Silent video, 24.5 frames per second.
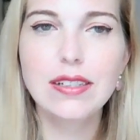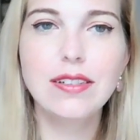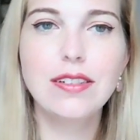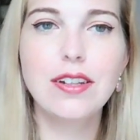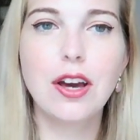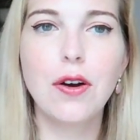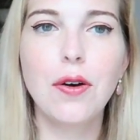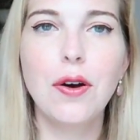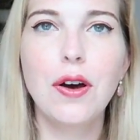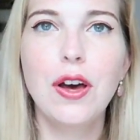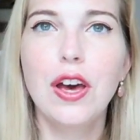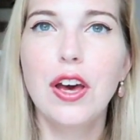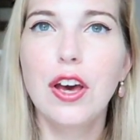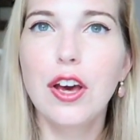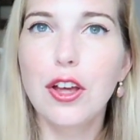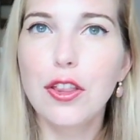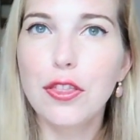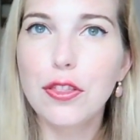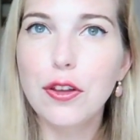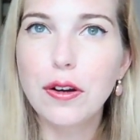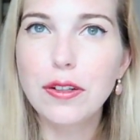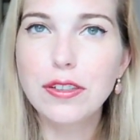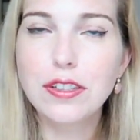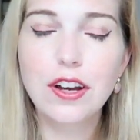So
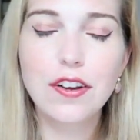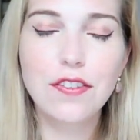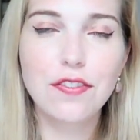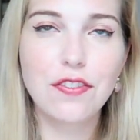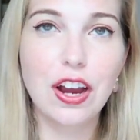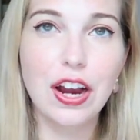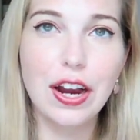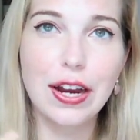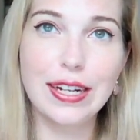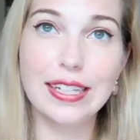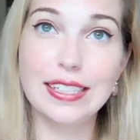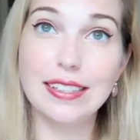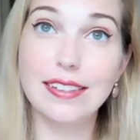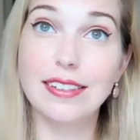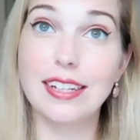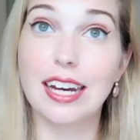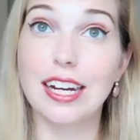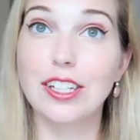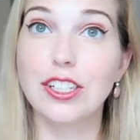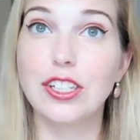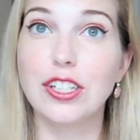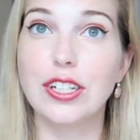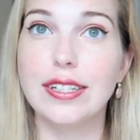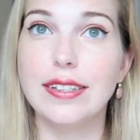those are various
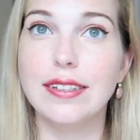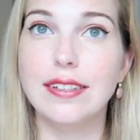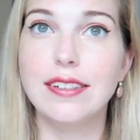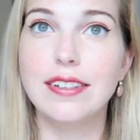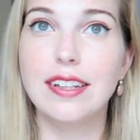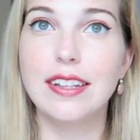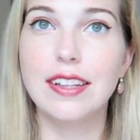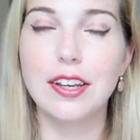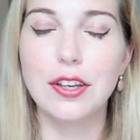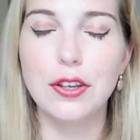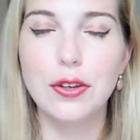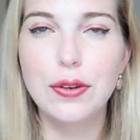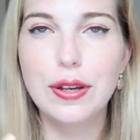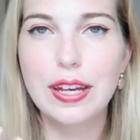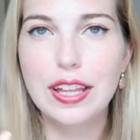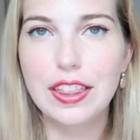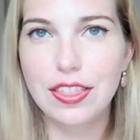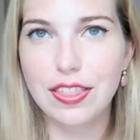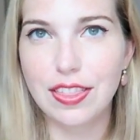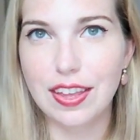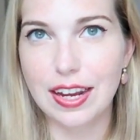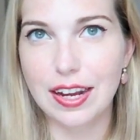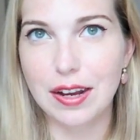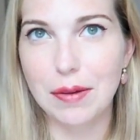sections that you
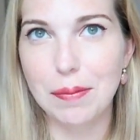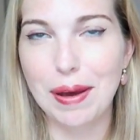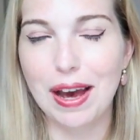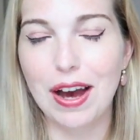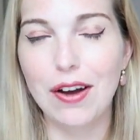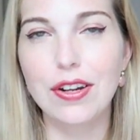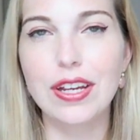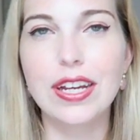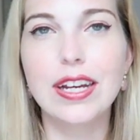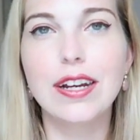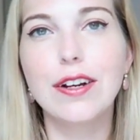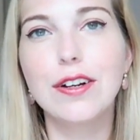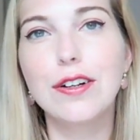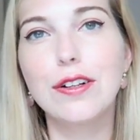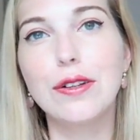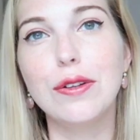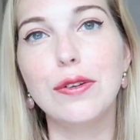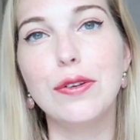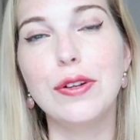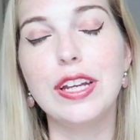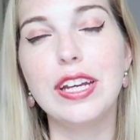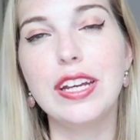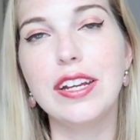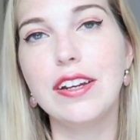can think about
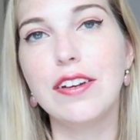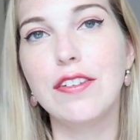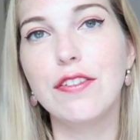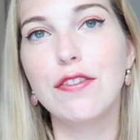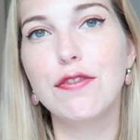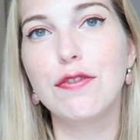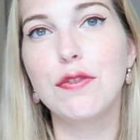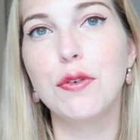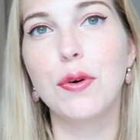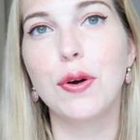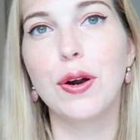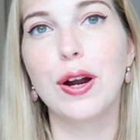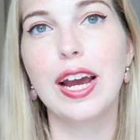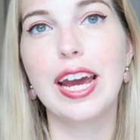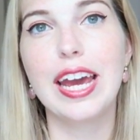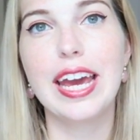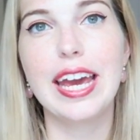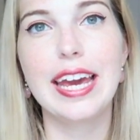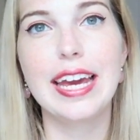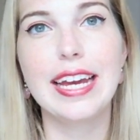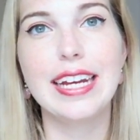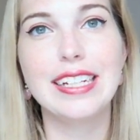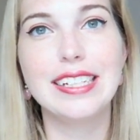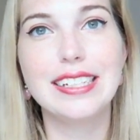including for
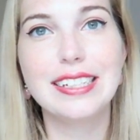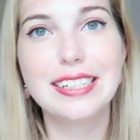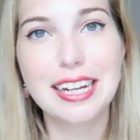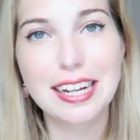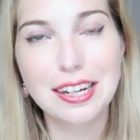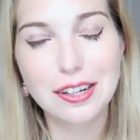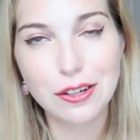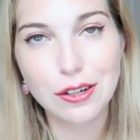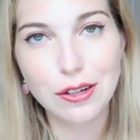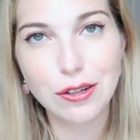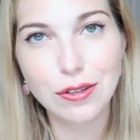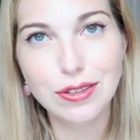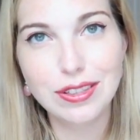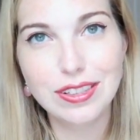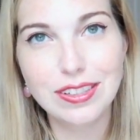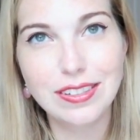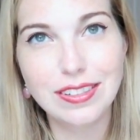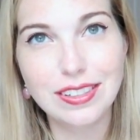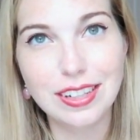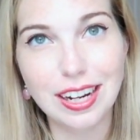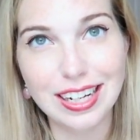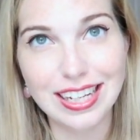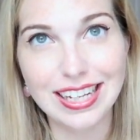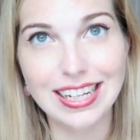a tarot
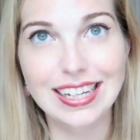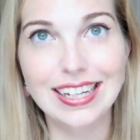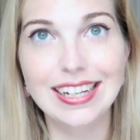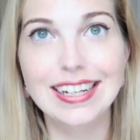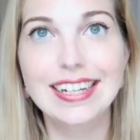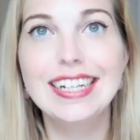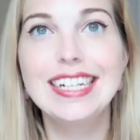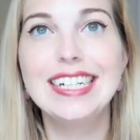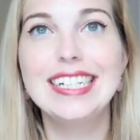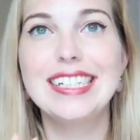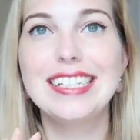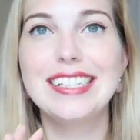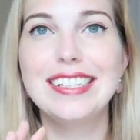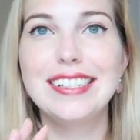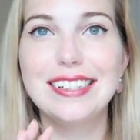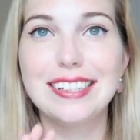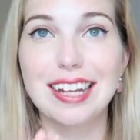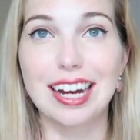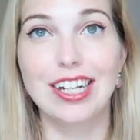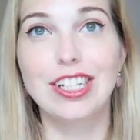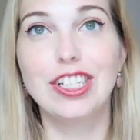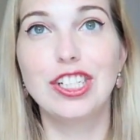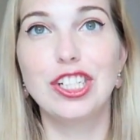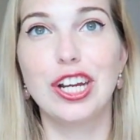study
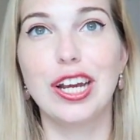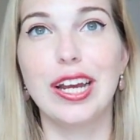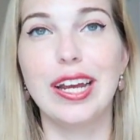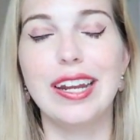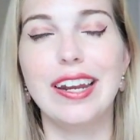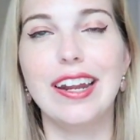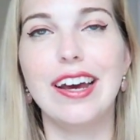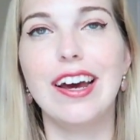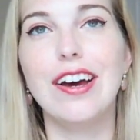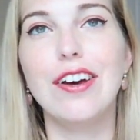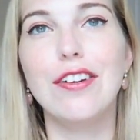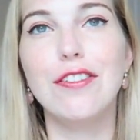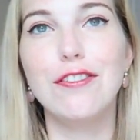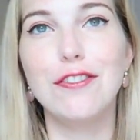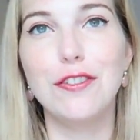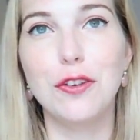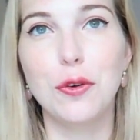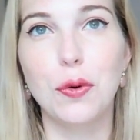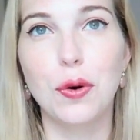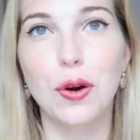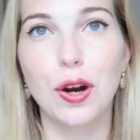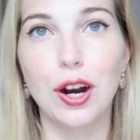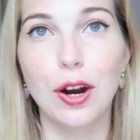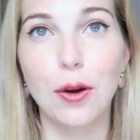section of
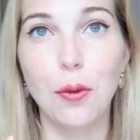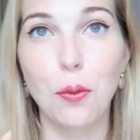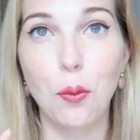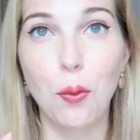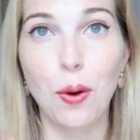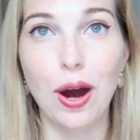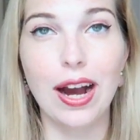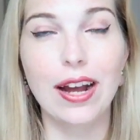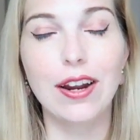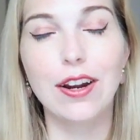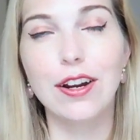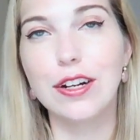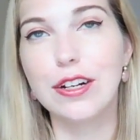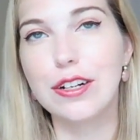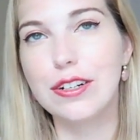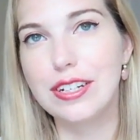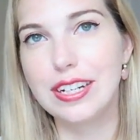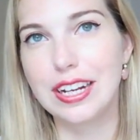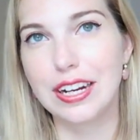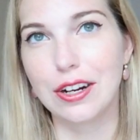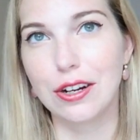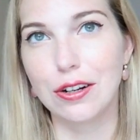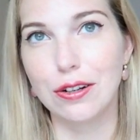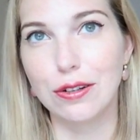your wider
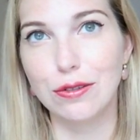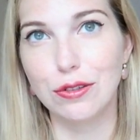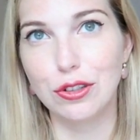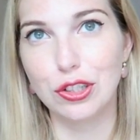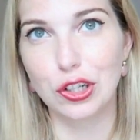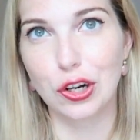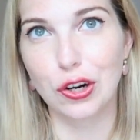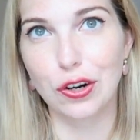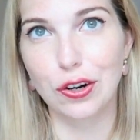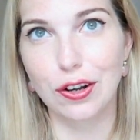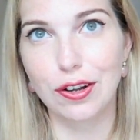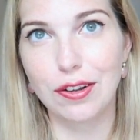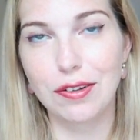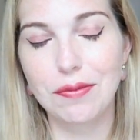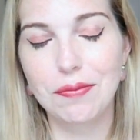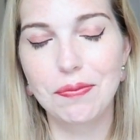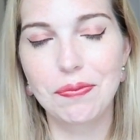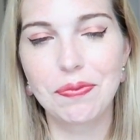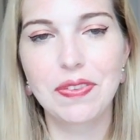tarot journal.